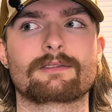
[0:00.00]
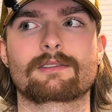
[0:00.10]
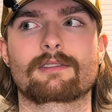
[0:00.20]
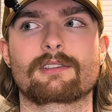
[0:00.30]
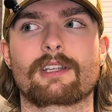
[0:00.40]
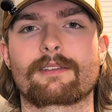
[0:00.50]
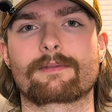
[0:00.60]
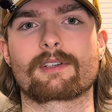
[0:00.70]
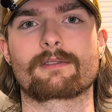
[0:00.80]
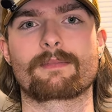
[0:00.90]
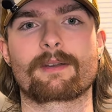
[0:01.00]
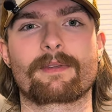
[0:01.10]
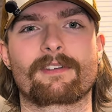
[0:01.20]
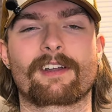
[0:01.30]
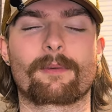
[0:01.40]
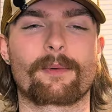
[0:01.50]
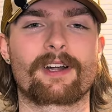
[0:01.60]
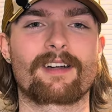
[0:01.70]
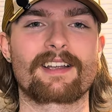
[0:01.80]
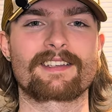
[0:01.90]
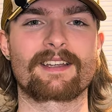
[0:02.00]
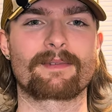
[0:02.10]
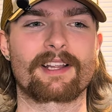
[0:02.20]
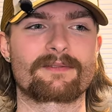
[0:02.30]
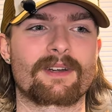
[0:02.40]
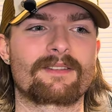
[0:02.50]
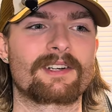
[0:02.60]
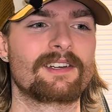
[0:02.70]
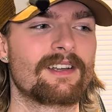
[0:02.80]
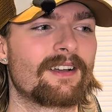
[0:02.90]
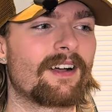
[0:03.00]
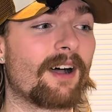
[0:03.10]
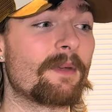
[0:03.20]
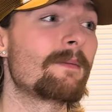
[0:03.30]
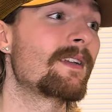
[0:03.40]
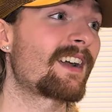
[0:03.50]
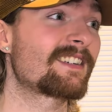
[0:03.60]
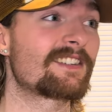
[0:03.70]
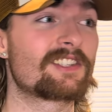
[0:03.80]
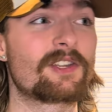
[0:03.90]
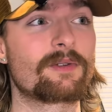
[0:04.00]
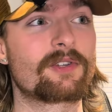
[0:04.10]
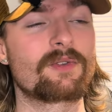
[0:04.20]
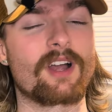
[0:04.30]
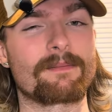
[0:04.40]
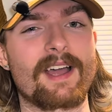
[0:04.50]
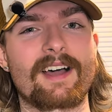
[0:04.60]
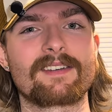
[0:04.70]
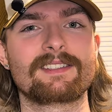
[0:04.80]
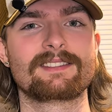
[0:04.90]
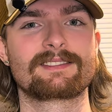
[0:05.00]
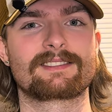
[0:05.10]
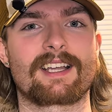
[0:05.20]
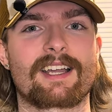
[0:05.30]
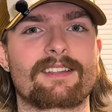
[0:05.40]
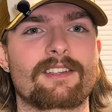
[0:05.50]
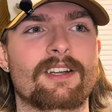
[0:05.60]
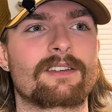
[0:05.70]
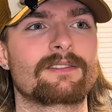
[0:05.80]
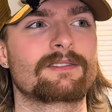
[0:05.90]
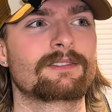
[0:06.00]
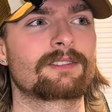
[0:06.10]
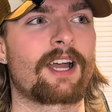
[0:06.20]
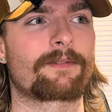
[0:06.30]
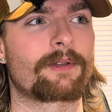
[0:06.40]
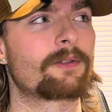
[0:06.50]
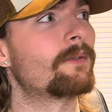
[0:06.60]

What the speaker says: A little late for me to be winterizing it, but that's whatever. Maybe actually just do a tune up now that, halfway through